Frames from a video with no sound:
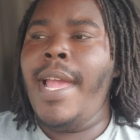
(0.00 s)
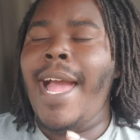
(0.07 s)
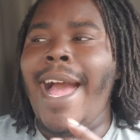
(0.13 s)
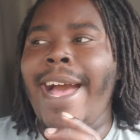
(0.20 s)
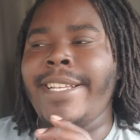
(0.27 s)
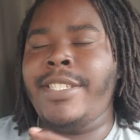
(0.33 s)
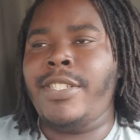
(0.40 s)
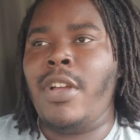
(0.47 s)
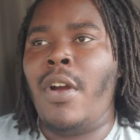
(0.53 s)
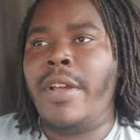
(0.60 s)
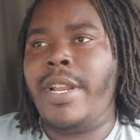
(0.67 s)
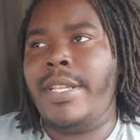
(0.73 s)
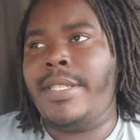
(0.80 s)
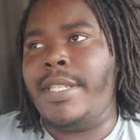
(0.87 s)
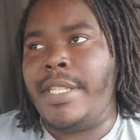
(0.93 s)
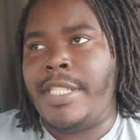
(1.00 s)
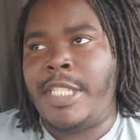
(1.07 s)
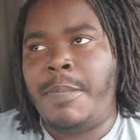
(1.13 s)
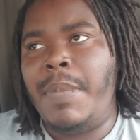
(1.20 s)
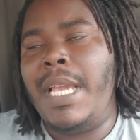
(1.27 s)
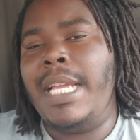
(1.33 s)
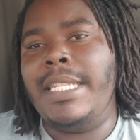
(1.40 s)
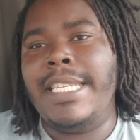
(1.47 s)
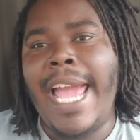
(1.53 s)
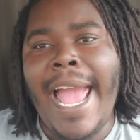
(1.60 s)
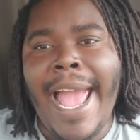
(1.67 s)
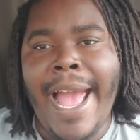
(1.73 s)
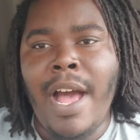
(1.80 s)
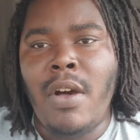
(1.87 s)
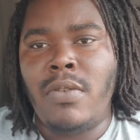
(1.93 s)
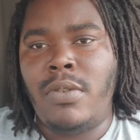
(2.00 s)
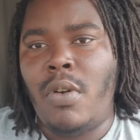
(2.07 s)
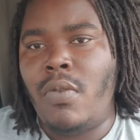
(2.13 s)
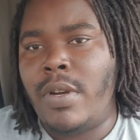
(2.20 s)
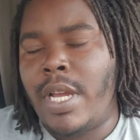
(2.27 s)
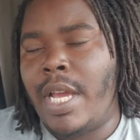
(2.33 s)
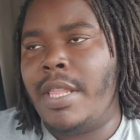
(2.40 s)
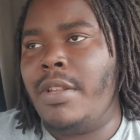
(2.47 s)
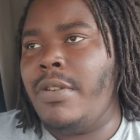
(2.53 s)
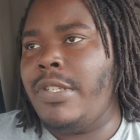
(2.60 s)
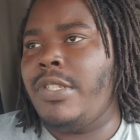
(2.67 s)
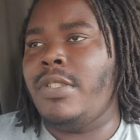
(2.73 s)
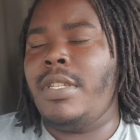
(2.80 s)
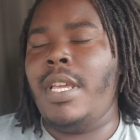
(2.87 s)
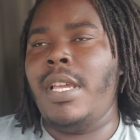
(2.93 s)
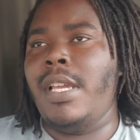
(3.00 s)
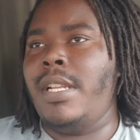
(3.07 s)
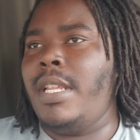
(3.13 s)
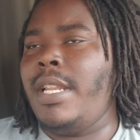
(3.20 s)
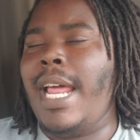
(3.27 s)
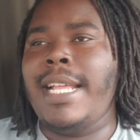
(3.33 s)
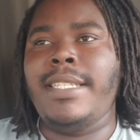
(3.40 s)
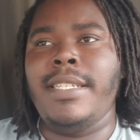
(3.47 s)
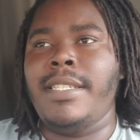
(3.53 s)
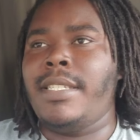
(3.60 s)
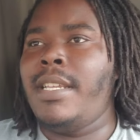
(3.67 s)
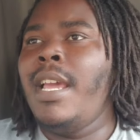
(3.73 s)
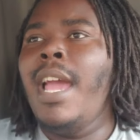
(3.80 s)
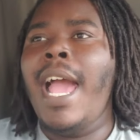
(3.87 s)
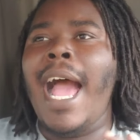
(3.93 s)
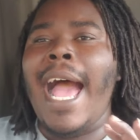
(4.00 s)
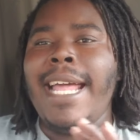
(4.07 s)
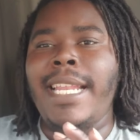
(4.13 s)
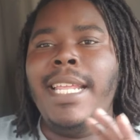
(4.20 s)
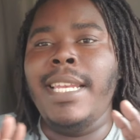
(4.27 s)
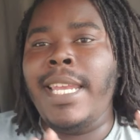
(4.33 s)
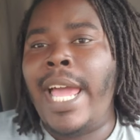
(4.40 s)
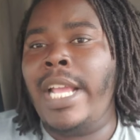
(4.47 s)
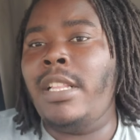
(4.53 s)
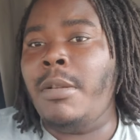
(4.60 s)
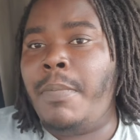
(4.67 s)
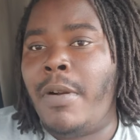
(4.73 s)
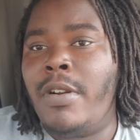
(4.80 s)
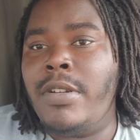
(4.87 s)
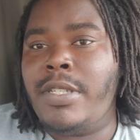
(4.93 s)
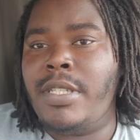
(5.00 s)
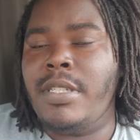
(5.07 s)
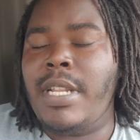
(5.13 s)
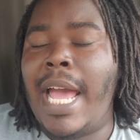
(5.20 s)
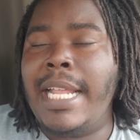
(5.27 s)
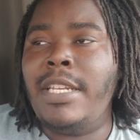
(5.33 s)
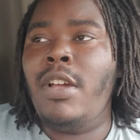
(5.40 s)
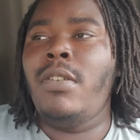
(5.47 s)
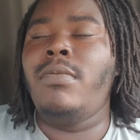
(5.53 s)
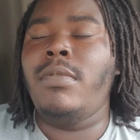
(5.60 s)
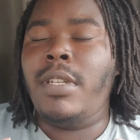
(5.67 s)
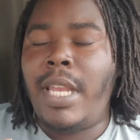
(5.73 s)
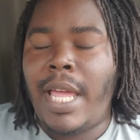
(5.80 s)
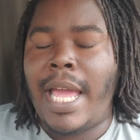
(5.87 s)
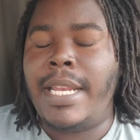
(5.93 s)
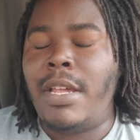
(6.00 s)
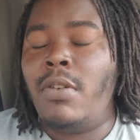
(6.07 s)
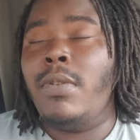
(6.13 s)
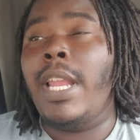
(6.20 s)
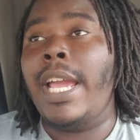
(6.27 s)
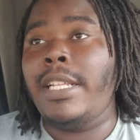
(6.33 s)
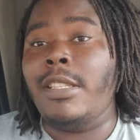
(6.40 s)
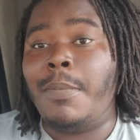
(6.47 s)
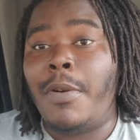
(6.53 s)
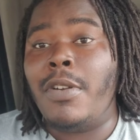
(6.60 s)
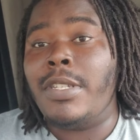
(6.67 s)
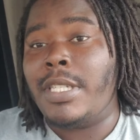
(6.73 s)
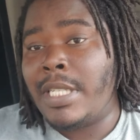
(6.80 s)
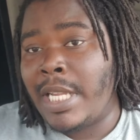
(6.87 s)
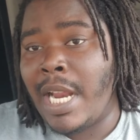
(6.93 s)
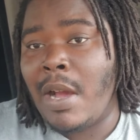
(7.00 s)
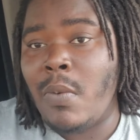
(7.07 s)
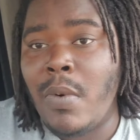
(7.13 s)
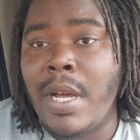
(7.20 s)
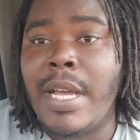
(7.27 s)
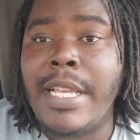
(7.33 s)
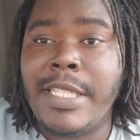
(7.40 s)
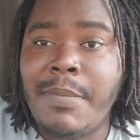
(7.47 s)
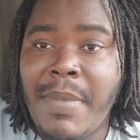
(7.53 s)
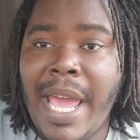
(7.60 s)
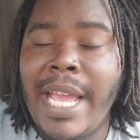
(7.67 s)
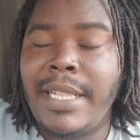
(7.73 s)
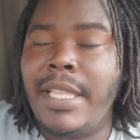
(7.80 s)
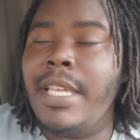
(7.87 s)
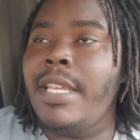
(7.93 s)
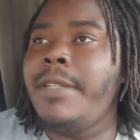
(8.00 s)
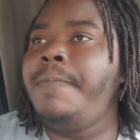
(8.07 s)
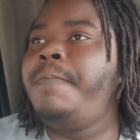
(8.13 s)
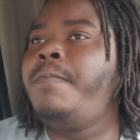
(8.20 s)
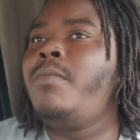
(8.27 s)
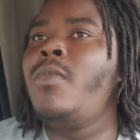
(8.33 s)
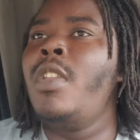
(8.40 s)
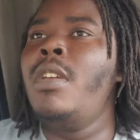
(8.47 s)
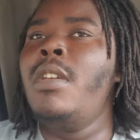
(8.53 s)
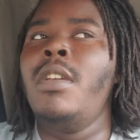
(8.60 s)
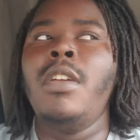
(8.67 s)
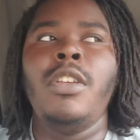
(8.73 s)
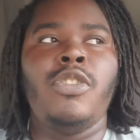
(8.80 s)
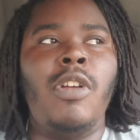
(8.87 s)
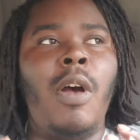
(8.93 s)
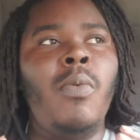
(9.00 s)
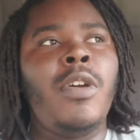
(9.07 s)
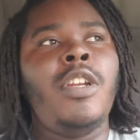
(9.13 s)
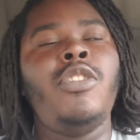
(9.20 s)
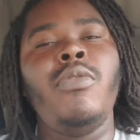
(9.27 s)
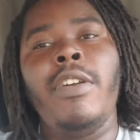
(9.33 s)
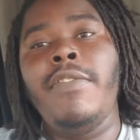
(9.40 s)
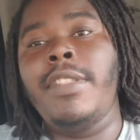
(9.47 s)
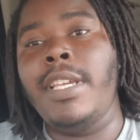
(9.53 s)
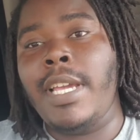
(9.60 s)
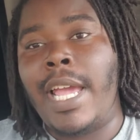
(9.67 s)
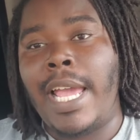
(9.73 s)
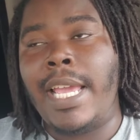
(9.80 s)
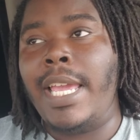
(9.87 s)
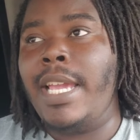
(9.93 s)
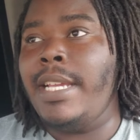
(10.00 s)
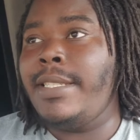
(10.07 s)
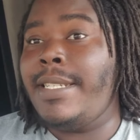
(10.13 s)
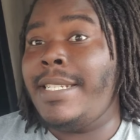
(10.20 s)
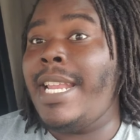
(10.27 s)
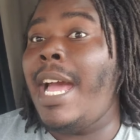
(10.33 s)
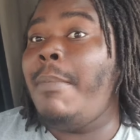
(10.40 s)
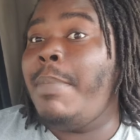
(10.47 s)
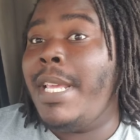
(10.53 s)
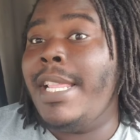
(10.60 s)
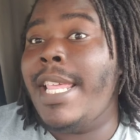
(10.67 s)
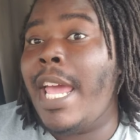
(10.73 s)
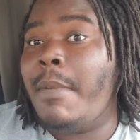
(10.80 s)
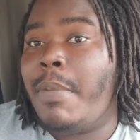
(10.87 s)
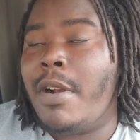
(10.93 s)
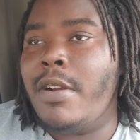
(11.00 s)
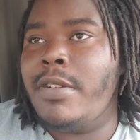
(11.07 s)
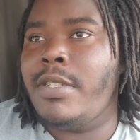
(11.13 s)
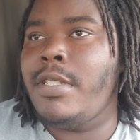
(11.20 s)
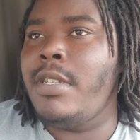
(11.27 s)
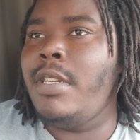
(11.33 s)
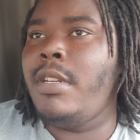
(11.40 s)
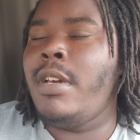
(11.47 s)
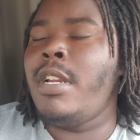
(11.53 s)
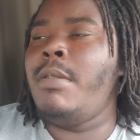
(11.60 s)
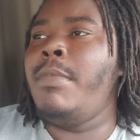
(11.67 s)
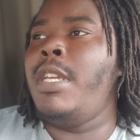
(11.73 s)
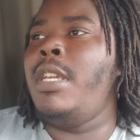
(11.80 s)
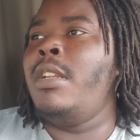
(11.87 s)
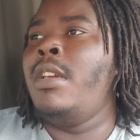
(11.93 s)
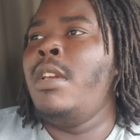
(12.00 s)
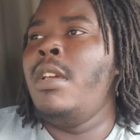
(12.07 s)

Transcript: I started to speak down on others, and I didn't like the person. I don't like the person that I was back then. So I want to do everything I can to not be that person. You know what I mean?